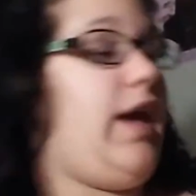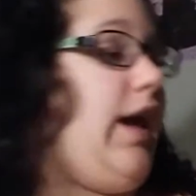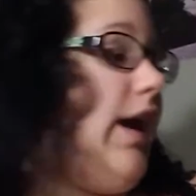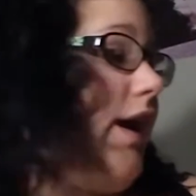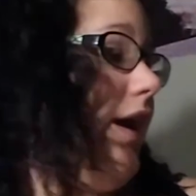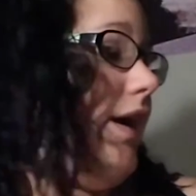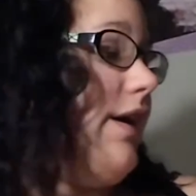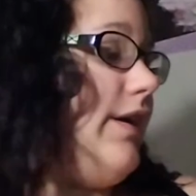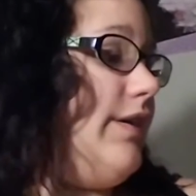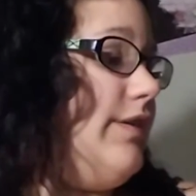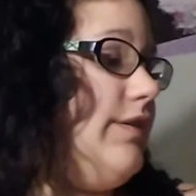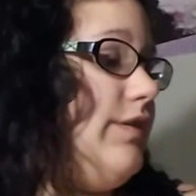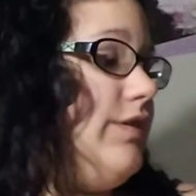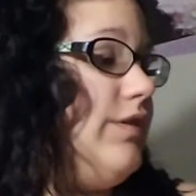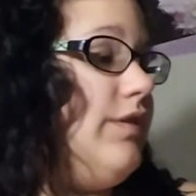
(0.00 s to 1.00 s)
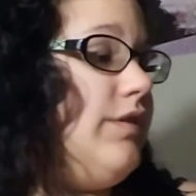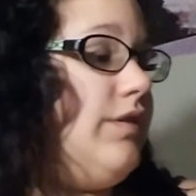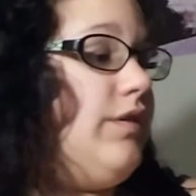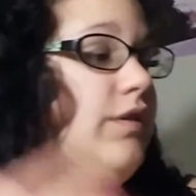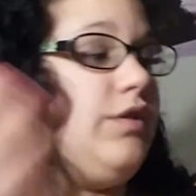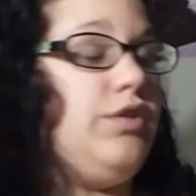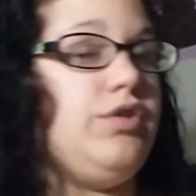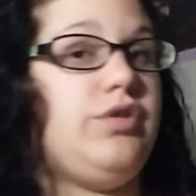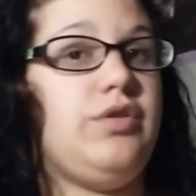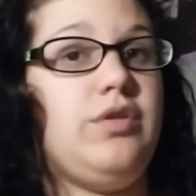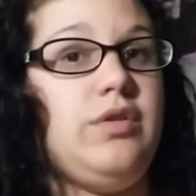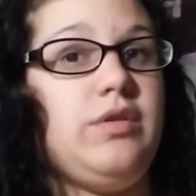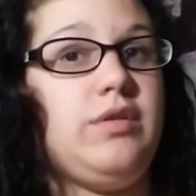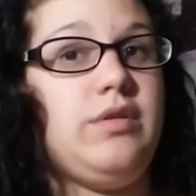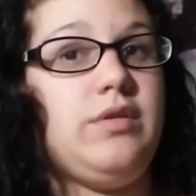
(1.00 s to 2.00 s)
And,
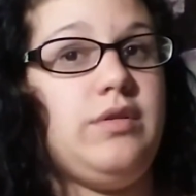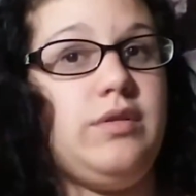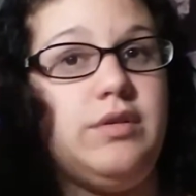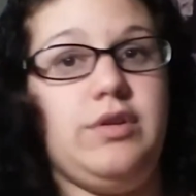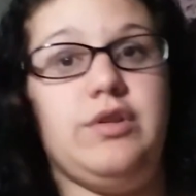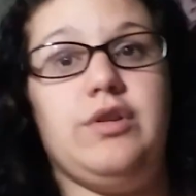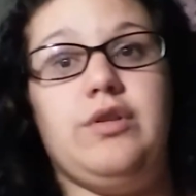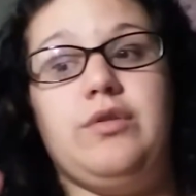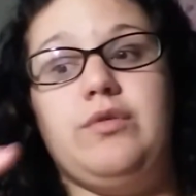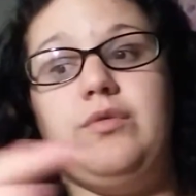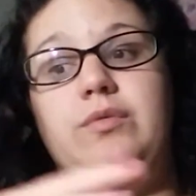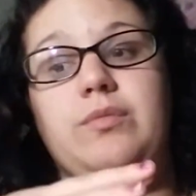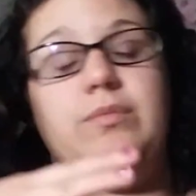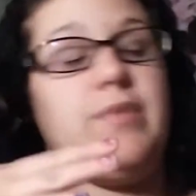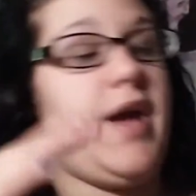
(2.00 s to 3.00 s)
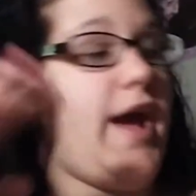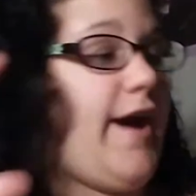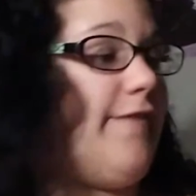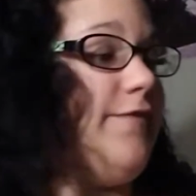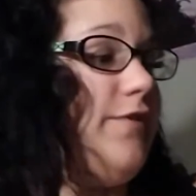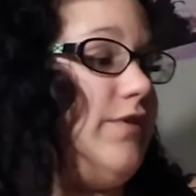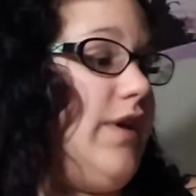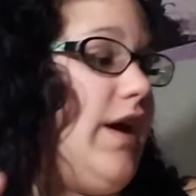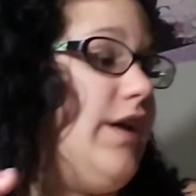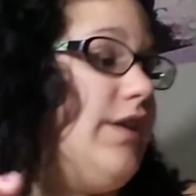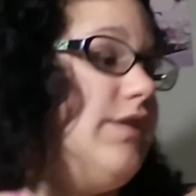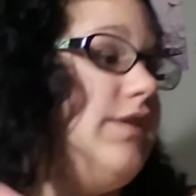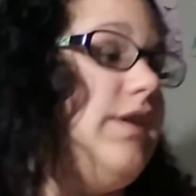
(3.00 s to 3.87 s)
you know, after that,